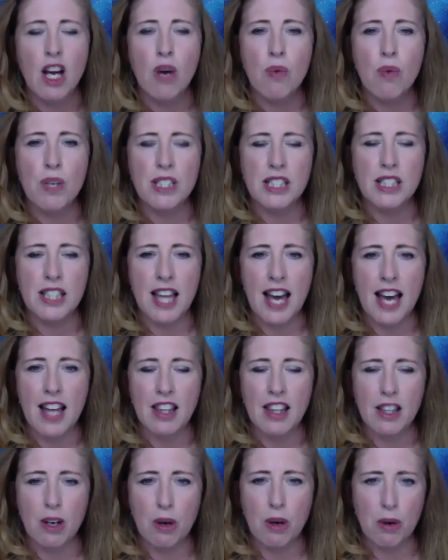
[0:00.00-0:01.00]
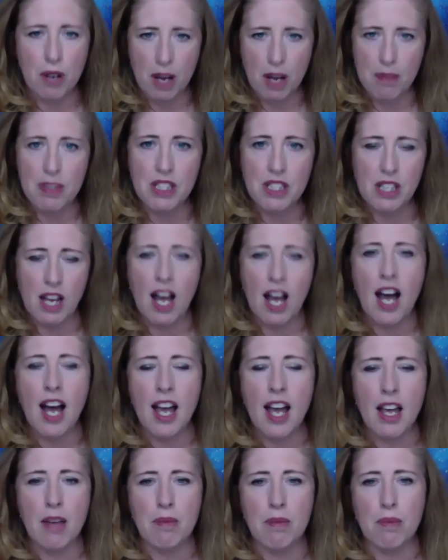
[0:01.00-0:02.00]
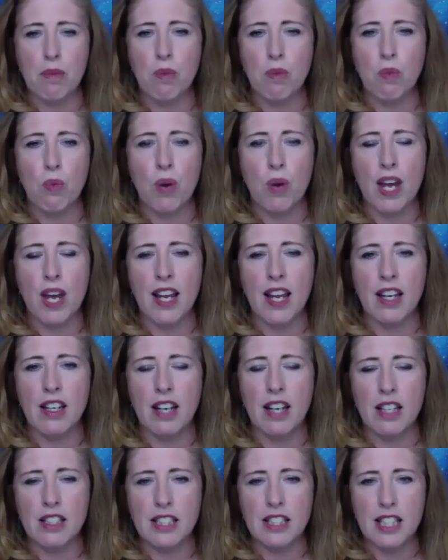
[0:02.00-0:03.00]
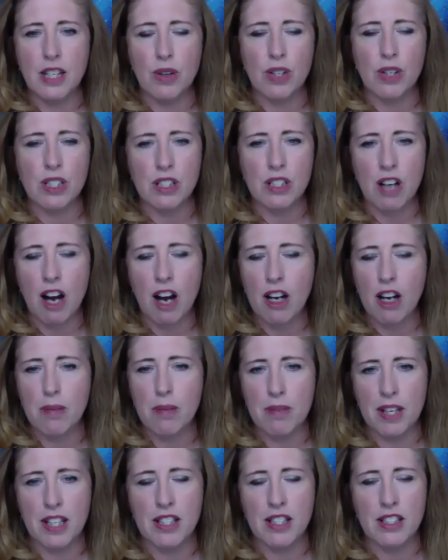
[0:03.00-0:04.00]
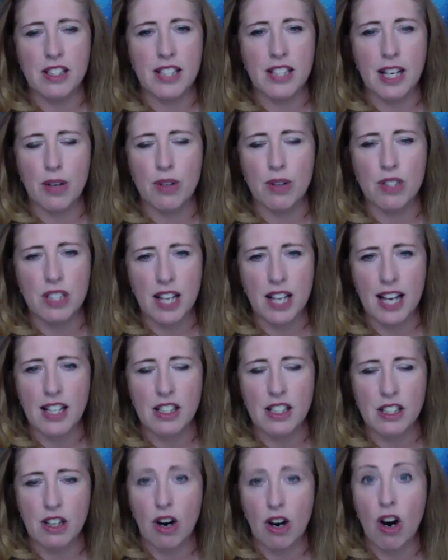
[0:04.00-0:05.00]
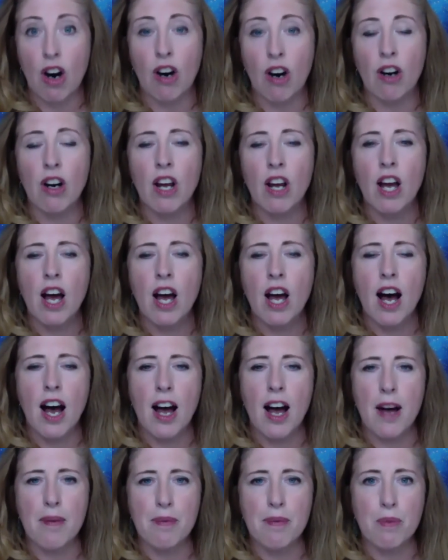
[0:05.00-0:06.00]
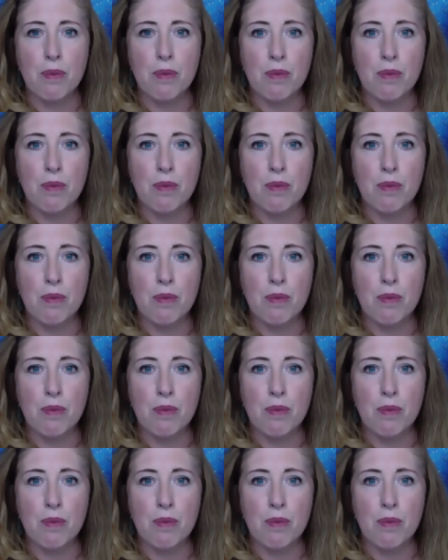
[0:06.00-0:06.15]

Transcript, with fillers: was that there will come a time when secret documents, sacred texts are um,